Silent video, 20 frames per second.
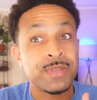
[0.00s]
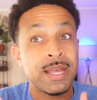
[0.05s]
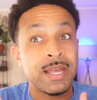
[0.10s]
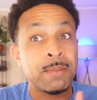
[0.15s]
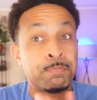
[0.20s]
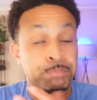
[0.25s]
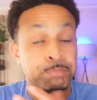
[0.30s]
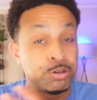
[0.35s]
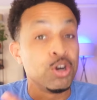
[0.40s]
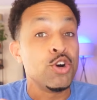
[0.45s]

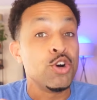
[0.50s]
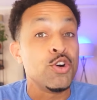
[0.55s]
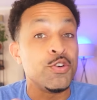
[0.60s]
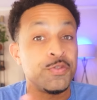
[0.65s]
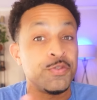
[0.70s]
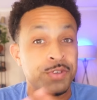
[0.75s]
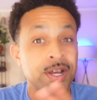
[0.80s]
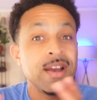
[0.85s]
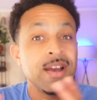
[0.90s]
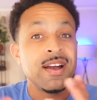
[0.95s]

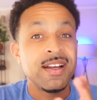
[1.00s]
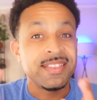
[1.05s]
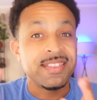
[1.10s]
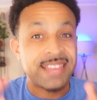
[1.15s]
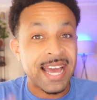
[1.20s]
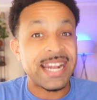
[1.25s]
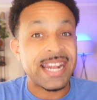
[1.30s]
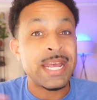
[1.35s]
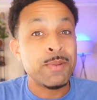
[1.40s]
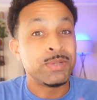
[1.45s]
proved
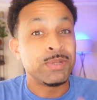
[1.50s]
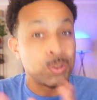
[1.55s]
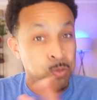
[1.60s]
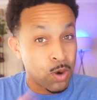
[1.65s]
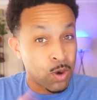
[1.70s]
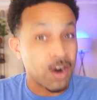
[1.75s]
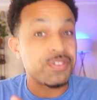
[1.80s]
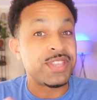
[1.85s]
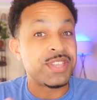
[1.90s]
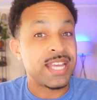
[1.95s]
that he was
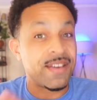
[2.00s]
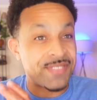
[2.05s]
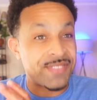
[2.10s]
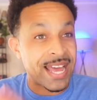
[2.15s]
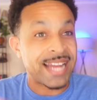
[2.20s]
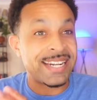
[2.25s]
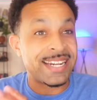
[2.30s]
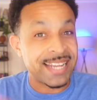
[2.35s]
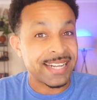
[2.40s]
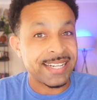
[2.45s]
worthy of
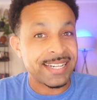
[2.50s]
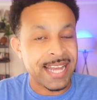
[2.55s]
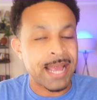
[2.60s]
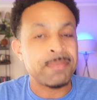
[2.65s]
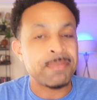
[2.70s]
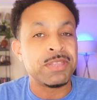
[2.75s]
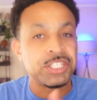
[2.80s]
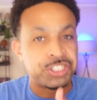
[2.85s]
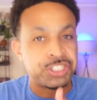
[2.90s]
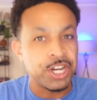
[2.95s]
that
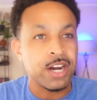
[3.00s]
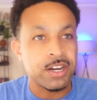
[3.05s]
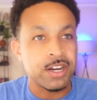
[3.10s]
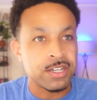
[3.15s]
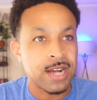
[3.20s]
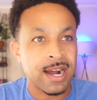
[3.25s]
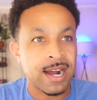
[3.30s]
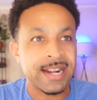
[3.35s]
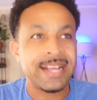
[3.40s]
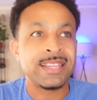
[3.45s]
nickname, the
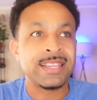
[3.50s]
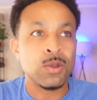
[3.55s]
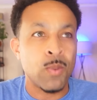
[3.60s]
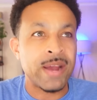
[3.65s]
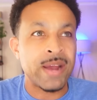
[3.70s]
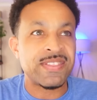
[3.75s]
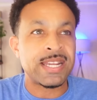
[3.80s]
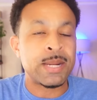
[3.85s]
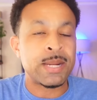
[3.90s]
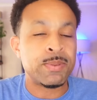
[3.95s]
Juggernaut, in the
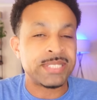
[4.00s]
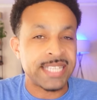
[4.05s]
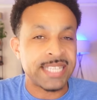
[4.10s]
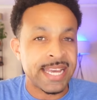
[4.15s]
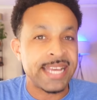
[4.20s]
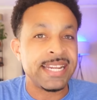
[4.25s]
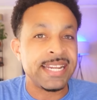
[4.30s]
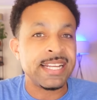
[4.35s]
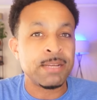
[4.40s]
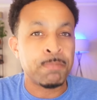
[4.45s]
way that he was
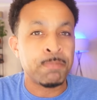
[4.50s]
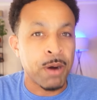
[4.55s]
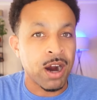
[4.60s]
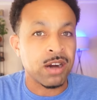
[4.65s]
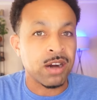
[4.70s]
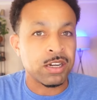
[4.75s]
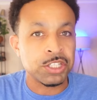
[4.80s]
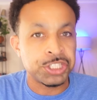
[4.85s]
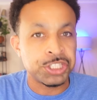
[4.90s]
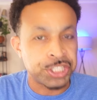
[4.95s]
eating
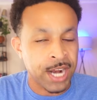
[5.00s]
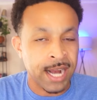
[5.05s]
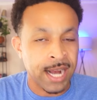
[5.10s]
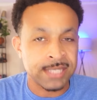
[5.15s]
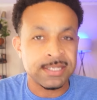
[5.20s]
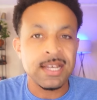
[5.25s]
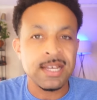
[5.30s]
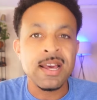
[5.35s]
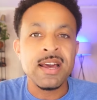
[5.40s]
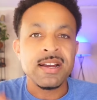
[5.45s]
Parker's
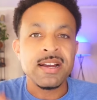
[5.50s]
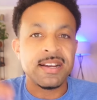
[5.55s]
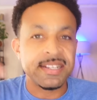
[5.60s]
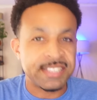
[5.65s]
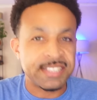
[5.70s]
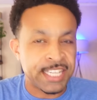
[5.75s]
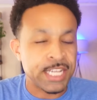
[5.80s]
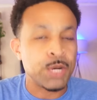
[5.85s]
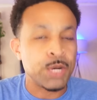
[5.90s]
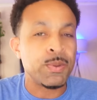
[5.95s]
shots,
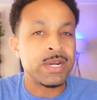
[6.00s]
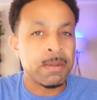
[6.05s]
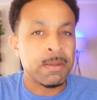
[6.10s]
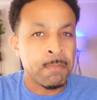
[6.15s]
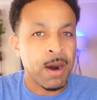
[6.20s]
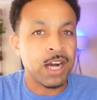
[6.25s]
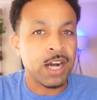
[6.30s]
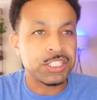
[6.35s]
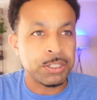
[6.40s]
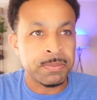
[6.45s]
continuing to
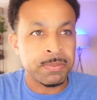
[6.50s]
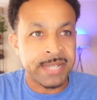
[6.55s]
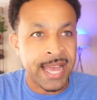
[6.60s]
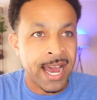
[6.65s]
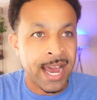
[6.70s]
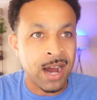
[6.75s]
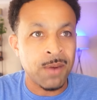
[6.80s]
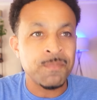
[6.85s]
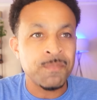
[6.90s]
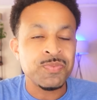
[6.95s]
march him
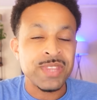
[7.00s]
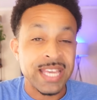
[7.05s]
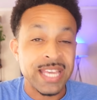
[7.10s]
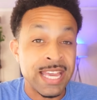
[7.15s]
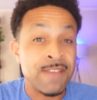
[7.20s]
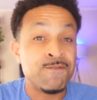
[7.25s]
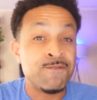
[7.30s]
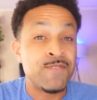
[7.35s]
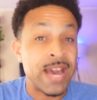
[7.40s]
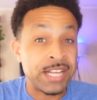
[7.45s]
down,
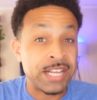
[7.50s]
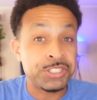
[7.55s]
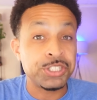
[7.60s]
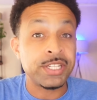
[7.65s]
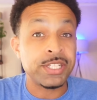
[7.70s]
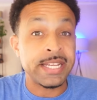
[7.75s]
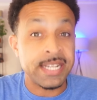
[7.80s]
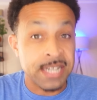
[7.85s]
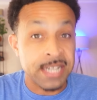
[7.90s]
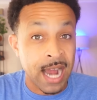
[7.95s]

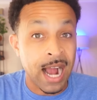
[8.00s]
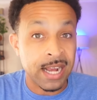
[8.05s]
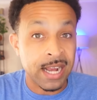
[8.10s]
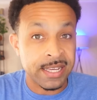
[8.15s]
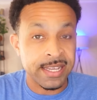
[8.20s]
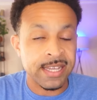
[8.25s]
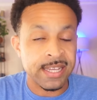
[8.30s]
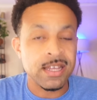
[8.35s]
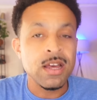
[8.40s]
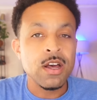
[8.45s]
eventually
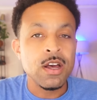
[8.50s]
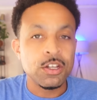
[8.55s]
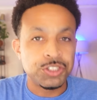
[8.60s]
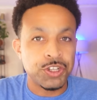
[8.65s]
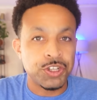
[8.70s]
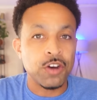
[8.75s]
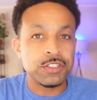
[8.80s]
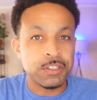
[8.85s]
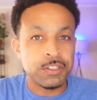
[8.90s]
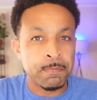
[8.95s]
knocking
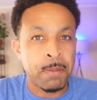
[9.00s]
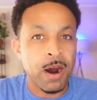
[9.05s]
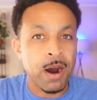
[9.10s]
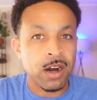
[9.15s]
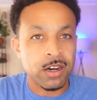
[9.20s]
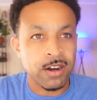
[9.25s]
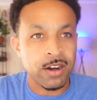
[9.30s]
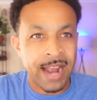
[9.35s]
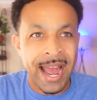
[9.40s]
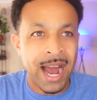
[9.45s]
Joseph
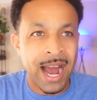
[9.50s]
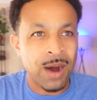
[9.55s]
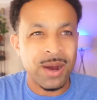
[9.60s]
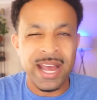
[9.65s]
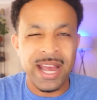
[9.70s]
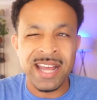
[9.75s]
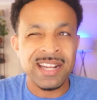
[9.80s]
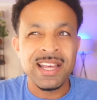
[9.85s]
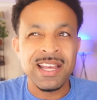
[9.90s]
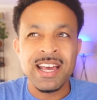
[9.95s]
Parker out.
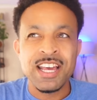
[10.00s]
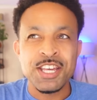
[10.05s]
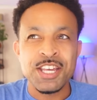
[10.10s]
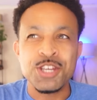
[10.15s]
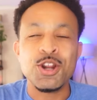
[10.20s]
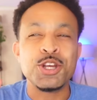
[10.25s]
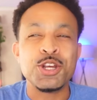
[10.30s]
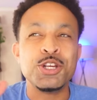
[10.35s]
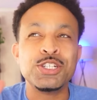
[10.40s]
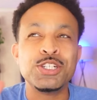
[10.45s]
And, you
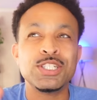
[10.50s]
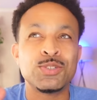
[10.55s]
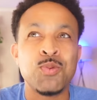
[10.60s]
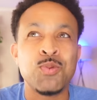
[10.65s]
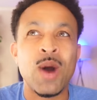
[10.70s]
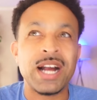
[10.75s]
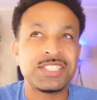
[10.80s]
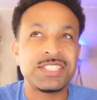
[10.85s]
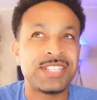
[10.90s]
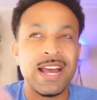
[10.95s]
know, you just
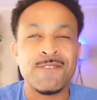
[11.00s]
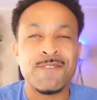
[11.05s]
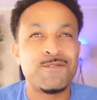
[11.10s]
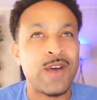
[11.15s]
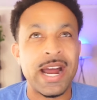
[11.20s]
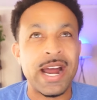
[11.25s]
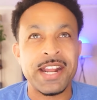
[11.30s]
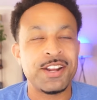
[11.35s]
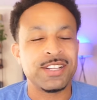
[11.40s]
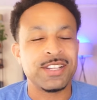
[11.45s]
watch that
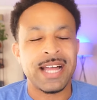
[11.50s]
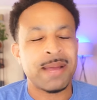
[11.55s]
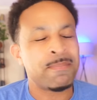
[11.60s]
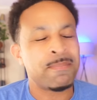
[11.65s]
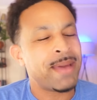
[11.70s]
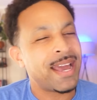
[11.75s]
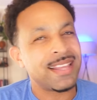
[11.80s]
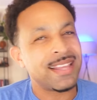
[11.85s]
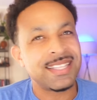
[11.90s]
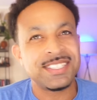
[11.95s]
fight and you're like,
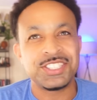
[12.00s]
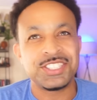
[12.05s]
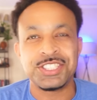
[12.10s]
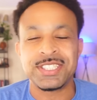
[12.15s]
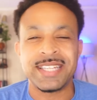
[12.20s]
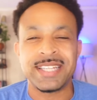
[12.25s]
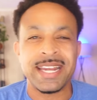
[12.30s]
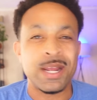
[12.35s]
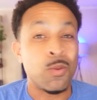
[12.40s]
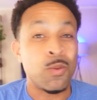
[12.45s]
man, this is
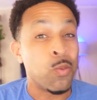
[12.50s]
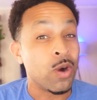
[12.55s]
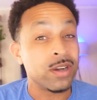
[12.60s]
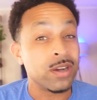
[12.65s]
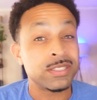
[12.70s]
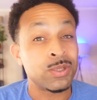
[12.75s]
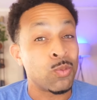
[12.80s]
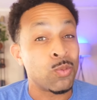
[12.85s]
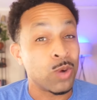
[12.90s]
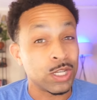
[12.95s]
just getting
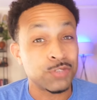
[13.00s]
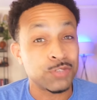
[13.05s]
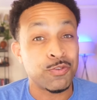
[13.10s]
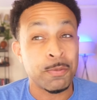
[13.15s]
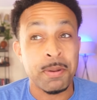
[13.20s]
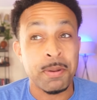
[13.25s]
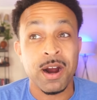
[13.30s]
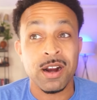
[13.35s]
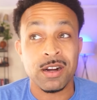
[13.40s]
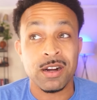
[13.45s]
worse and worse for
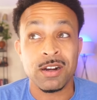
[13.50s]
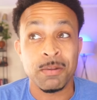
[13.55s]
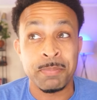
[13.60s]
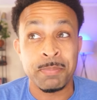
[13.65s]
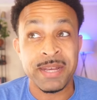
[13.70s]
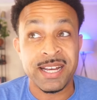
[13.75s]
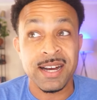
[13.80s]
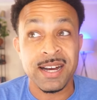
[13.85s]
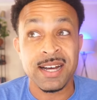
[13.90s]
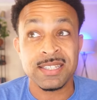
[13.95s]
Parker,
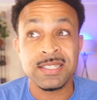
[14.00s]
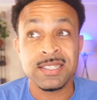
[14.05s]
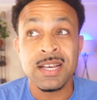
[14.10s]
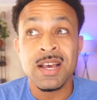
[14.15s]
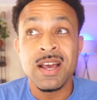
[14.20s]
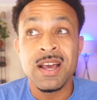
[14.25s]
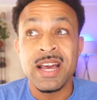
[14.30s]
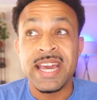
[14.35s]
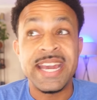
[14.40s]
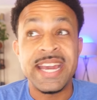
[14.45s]
because
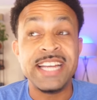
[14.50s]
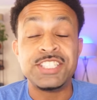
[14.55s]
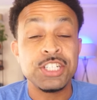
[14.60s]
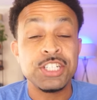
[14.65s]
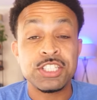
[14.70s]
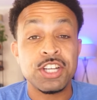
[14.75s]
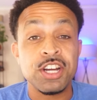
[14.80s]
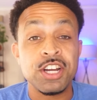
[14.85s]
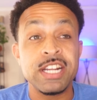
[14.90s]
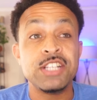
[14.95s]
he
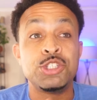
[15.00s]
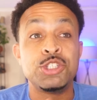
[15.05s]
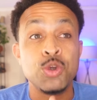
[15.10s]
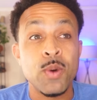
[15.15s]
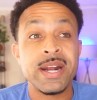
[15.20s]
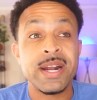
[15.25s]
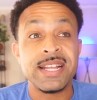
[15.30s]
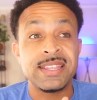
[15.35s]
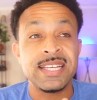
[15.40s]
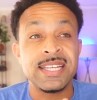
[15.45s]
just couldn't do
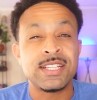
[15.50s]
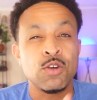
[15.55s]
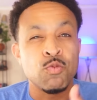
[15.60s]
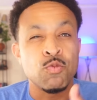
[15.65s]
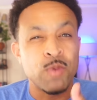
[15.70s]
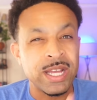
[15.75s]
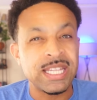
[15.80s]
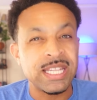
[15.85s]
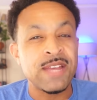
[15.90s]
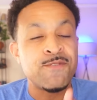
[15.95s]
anything to
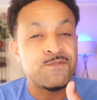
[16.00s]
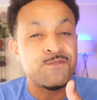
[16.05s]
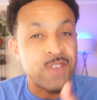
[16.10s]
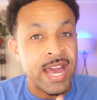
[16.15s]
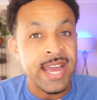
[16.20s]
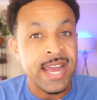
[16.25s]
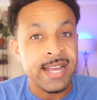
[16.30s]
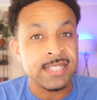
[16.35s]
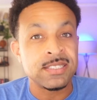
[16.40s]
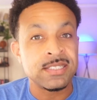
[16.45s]
really
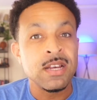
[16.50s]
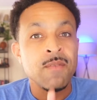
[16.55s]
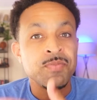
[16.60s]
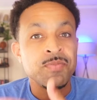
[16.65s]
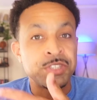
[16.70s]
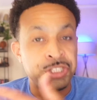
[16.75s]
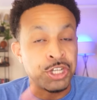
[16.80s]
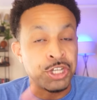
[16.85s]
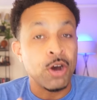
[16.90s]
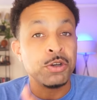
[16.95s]
phase
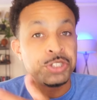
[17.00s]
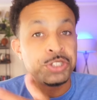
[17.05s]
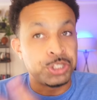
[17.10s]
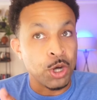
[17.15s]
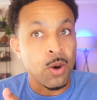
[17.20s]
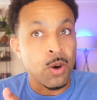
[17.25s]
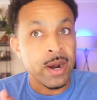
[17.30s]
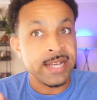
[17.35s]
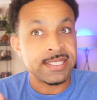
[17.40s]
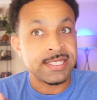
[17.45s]
Joe
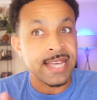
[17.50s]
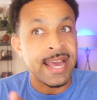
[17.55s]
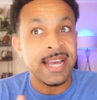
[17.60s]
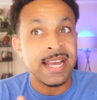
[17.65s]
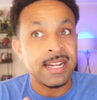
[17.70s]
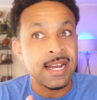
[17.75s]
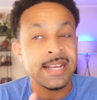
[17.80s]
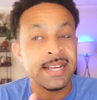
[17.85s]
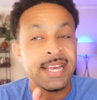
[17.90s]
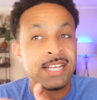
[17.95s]
Joyce.
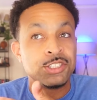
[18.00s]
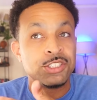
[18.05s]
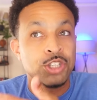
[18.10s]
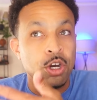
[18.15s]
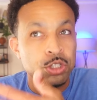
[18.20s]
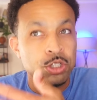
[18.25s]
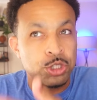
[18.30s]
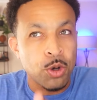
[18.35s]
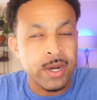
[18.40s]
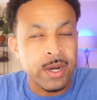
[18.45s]
And again,
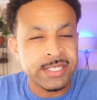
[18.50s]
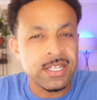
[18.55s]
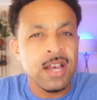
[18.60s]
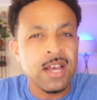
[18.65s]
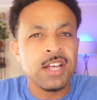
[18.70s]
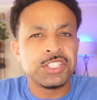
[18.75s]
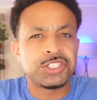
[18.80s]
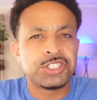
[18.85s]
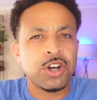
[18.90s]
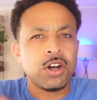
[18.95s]
Joe Joyce
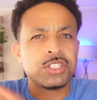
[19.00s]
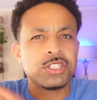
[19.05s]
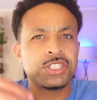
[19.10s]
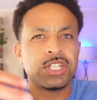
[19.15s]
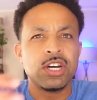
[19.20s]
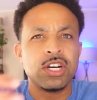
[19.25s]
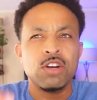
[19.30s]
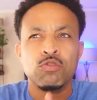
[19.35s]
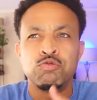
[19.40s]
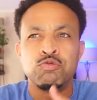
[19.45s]
starts
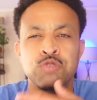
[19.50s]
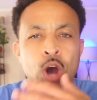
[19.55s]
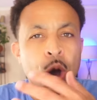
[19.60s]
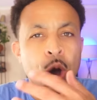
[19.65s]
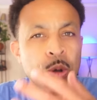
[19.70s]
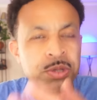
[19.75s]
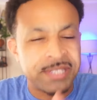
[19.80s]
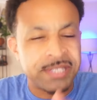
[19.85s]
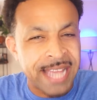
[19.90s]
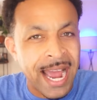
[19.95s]
to
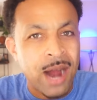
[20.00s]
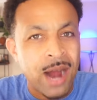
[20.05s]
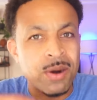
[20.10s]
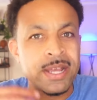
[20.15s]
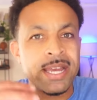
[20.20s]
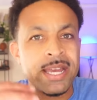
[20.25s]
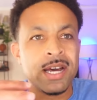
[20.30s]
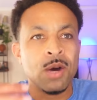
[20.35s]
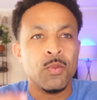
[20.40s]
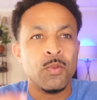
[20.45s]
roll
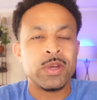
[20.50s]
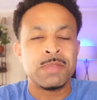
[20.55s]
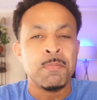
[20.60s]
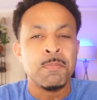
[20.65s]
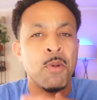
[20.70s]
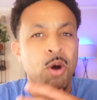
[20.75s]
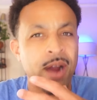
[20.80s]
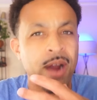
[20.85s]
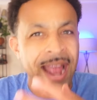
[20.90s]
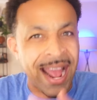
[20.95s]
downhill with
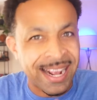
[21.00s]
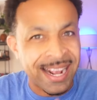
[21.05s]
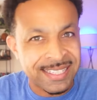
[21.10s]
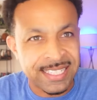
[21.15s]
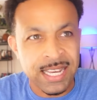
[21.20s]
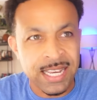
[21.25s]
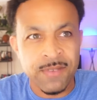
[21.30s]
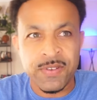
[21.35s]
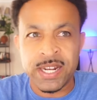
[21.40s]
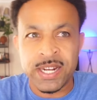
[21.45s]
more
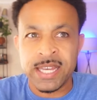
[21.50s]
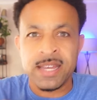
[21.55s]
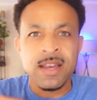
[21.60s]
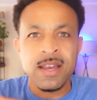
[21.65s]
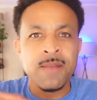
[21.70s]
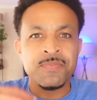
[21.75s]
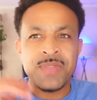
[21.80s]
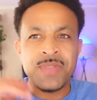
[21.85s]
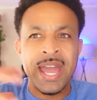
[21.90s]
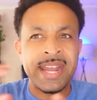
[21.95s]
activity,
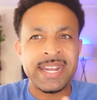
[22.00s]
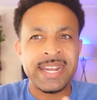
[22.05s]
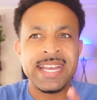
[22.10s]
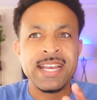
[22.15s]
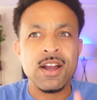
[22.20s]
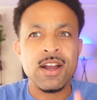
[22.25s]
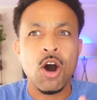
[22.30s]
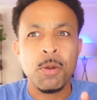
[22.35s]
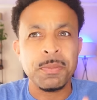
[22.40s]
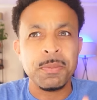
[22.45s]
and
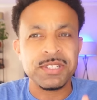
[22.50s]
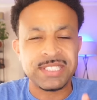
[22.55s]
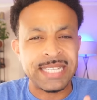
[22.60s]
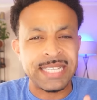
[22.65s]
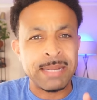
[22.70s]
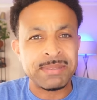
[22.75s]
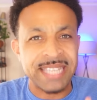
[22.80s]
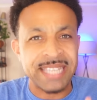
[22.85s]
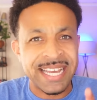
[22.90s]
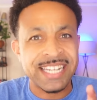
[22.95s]
he almost
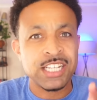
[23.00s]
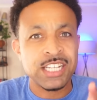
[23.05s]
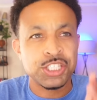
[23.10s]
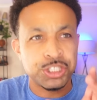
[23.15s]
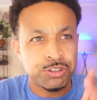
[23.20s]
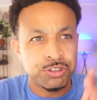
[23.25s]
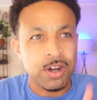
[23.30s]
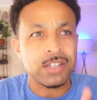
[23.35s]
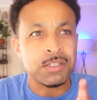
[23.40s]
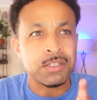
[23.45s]
seems
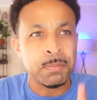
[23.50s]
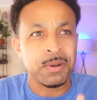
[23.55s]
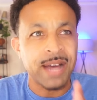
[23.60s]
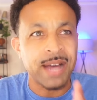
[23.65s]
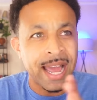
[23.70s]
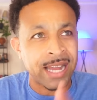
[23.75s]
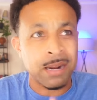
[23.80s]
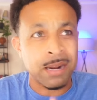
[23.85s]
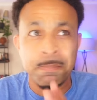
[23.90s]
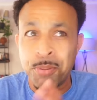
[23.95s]
indestructible
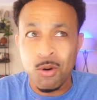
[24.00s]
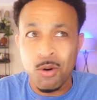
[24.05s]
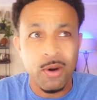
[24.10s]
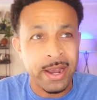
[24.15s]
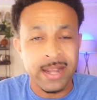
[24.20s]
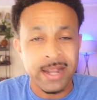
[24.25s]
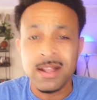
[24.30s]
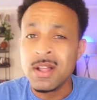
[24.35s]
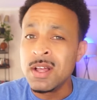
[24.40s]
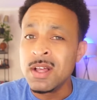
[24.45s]
at a
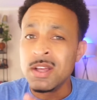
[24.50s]
point.